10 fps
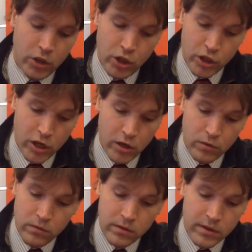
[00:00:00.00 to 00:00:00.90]

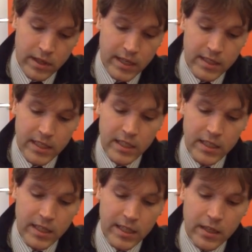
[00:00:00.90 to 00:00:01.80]
Joe. Is
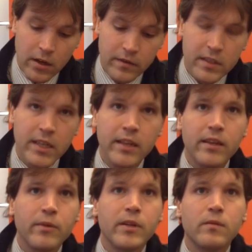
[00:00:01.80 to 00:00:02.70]
he in the office today? You
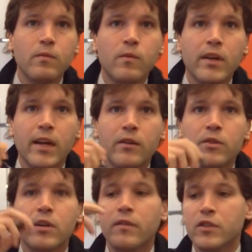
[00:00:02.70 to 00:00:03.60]
think you could run down to his office?